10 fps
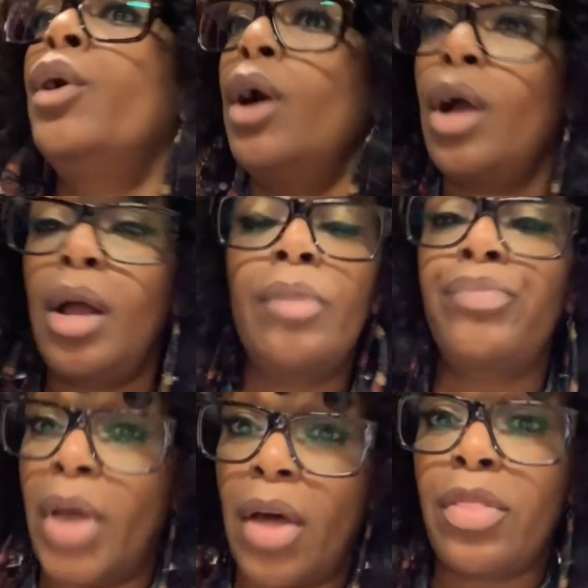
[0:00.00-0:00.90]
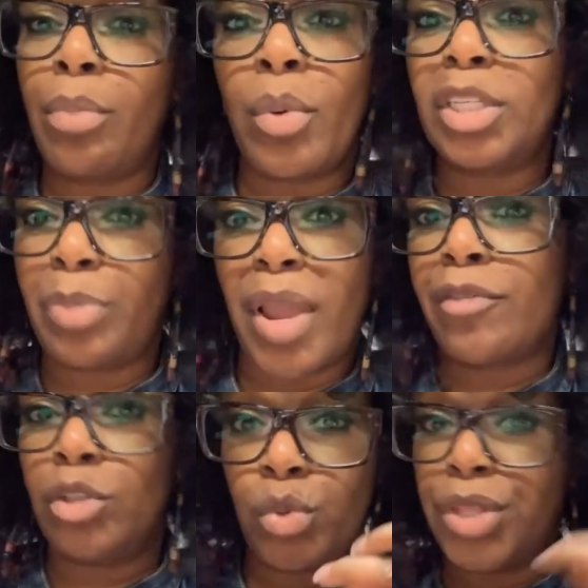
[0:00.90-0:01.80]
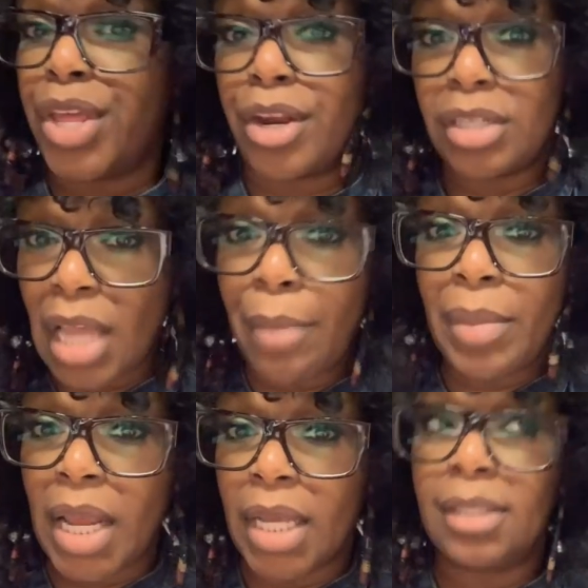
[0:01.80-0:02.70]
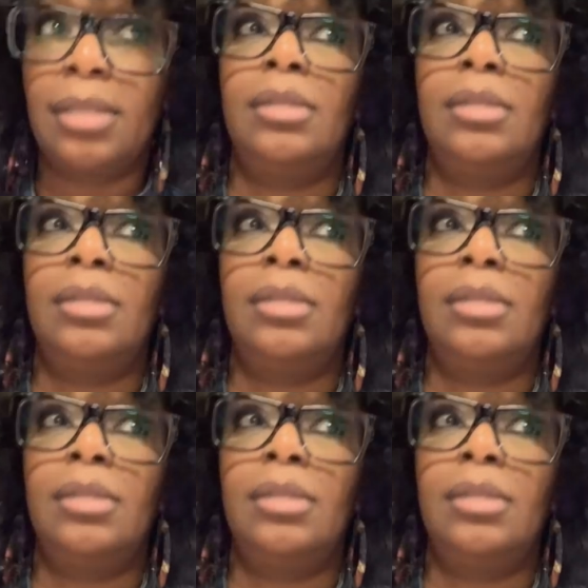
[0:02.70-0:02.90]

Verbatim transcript: Uh, the other boy's parents was there in ten minutes.